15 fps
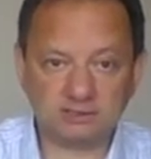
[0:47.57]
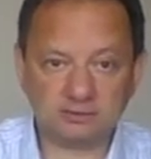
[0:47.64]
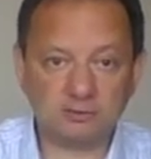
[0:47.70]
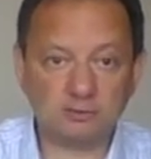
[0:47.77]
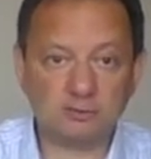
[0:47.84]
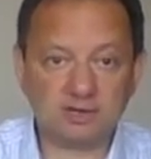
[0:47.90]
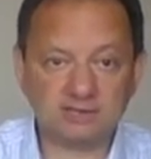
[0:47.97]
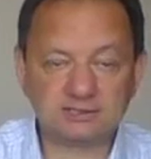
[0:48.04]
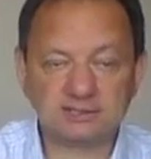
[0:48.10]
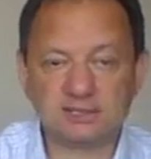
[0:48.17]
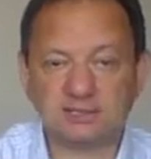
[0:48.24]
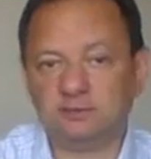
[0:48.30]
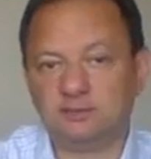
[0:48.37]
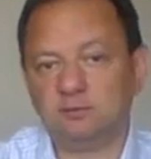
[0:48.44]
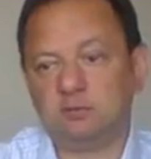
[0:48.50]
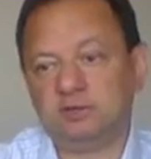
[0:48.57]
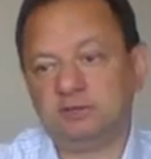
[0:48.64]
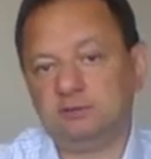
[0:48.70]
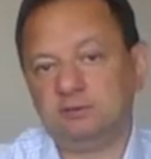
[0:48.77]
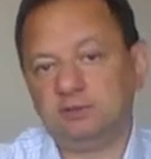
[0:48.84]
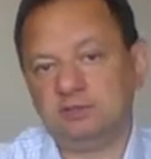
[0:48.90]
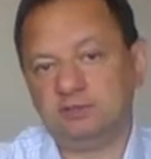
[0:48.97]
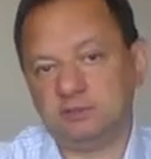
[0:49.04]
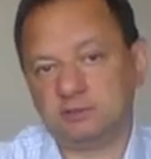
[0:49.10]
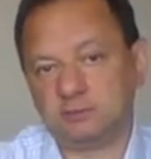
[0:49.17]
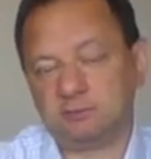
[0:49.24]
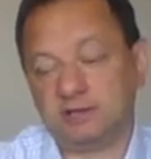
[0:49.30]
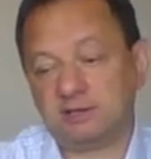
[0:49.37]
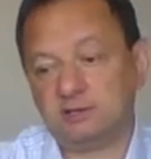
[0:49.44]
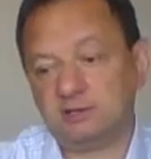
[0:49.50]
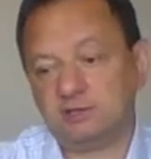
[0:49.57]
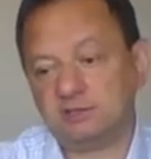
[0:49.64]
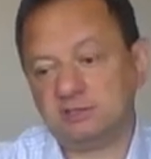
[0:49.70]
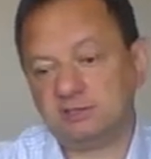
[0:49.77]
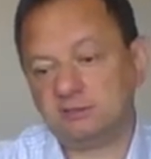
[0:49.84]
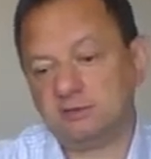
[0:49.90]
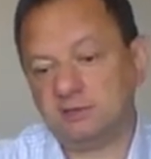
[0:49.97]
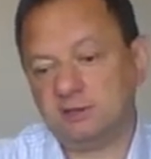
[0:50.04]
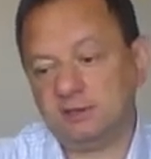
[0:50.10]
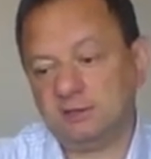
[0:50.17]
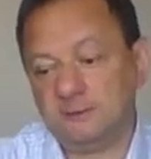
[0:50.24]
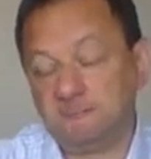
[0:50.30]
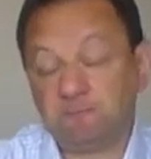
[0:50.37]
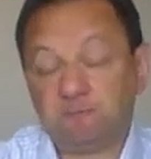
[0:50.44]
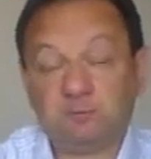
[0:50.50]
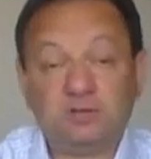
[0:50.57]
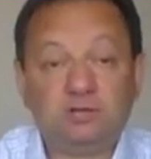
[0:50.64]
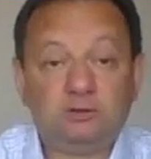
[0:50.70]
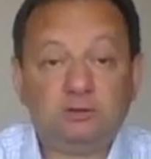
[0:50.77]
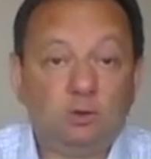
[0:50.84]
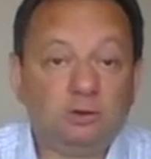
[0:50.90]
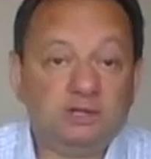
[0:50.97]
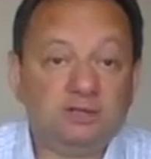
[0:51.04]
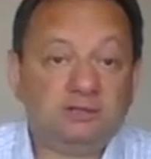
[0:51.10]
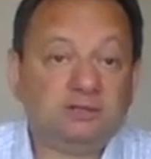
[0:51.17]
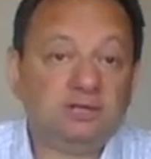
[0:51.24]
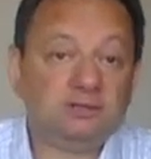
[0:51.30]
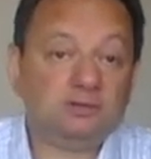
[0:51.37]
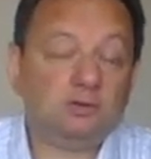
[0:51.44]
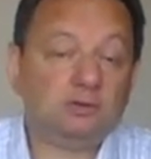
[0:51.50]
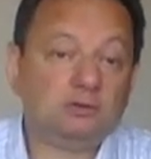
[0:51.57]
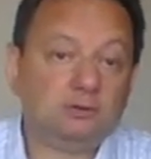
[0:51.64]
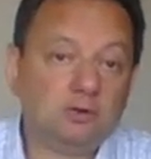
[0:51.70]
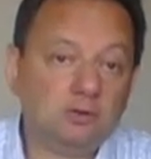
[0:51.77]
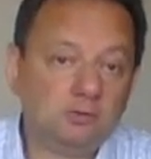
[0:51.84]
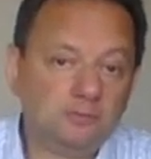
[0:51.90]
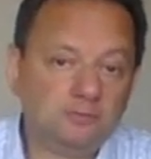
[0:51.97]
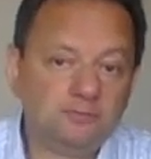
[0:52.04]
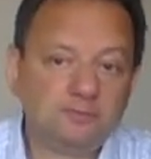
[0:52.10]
current state with these packages. They told that they don't know,